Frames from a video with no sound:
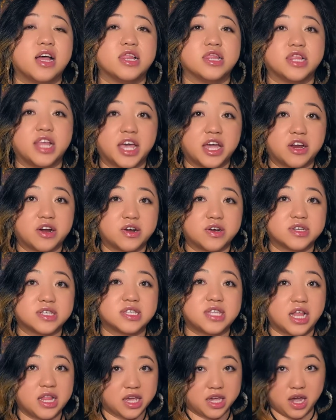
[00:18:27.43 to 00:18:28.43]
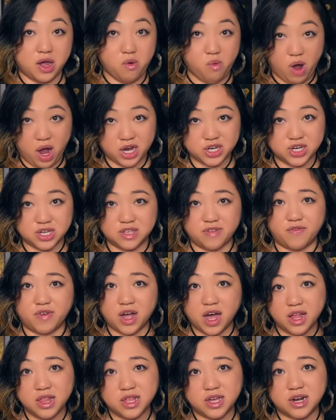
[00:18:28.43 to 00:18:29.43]
layers delicate washes of
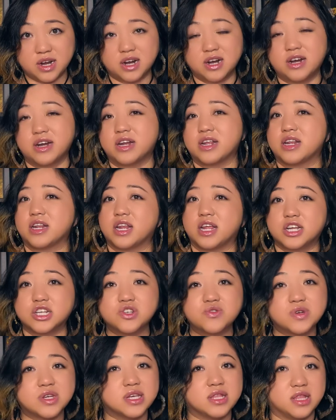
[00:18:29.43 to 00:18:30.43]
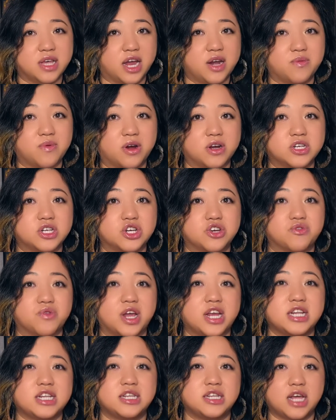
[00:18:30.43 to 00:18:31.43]
color and an intricate line work to
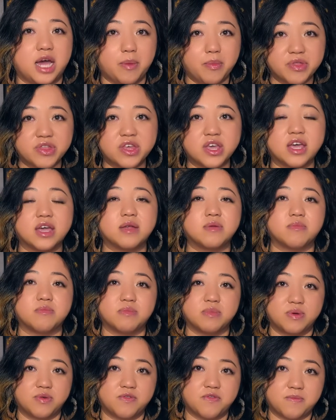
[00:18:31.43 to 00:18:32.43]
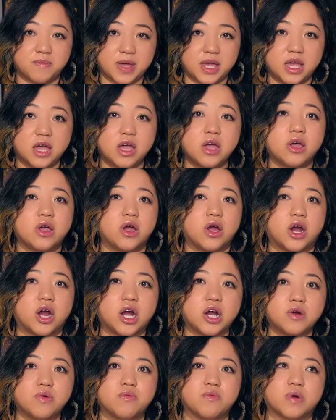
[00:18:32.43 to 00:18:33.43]
create depth and movement.
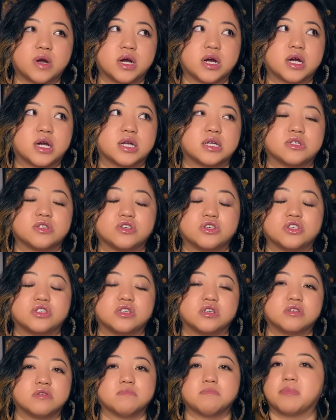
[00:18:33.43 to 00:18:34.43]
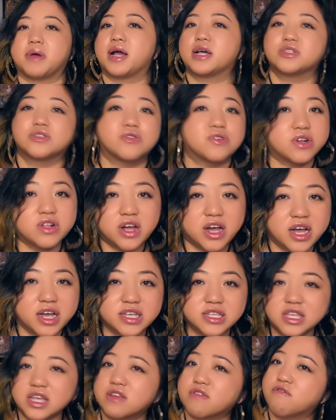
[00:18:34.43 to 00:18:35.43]
Her work is just such a
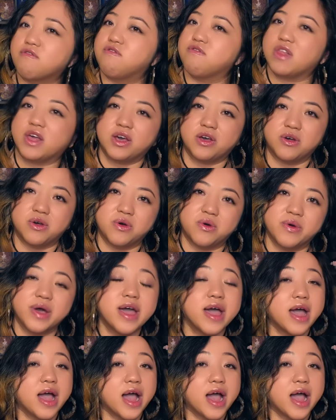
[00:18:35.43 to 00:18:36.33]
masterclass in flow,